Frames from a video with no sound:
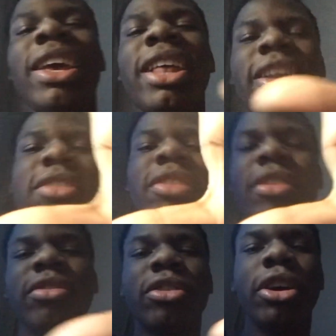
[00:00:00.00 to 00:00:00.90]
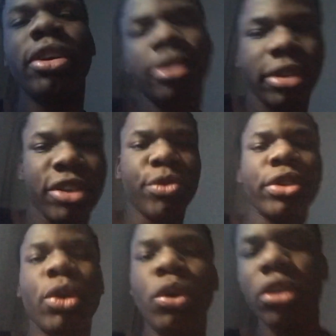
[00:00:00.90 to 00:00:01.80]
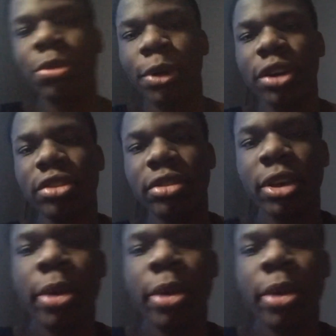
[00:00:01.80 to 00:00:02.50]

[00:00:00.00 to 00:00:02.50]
at the same time it's good. It's one of the coolest parts,